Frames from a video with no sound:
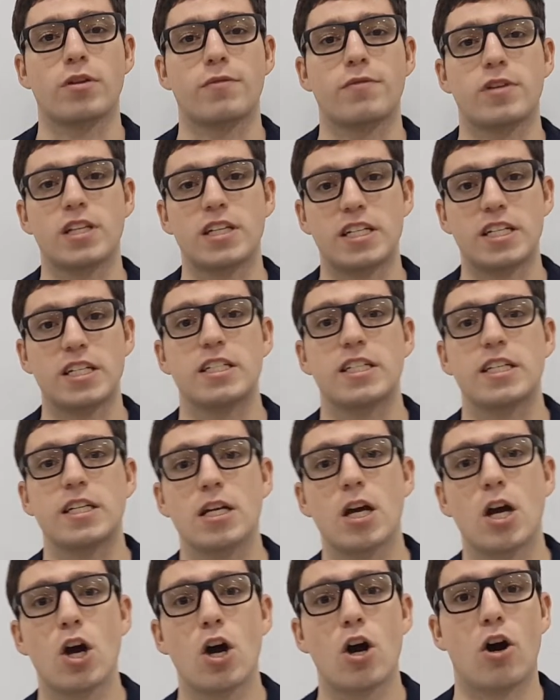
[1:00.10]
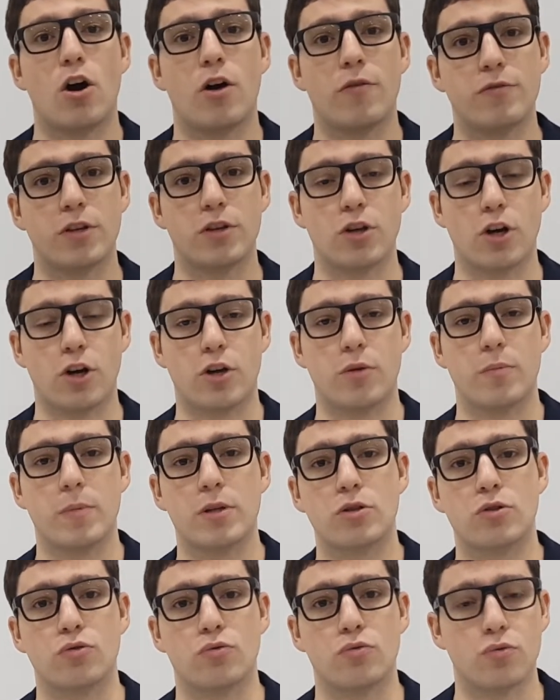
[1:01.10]
the validity of the
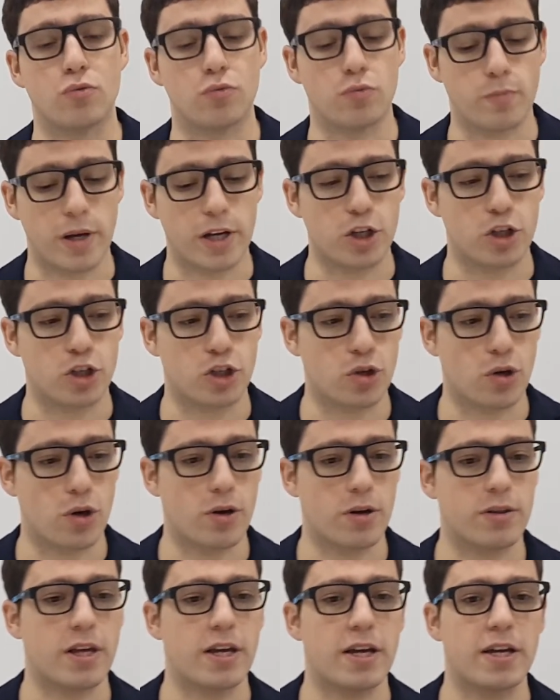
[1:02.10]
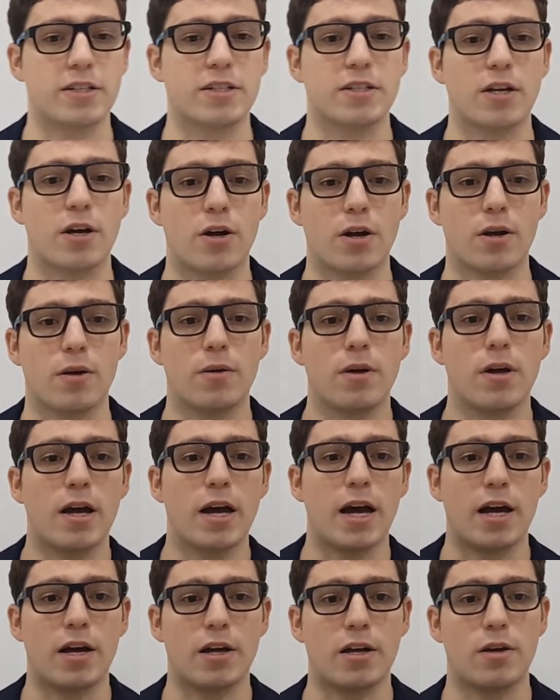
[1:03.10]
document to make sure that it's a
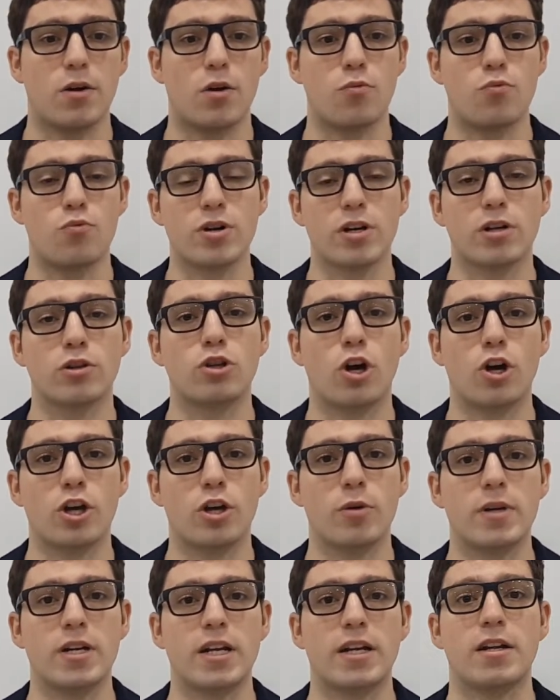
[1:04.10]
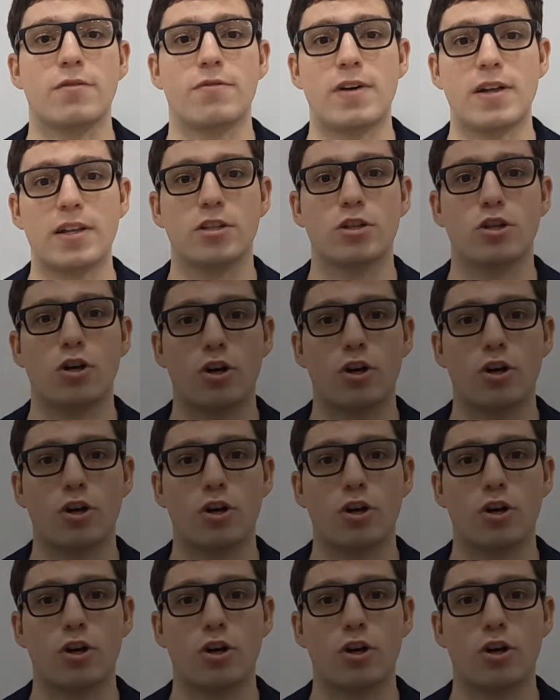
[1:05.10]
real document and a valid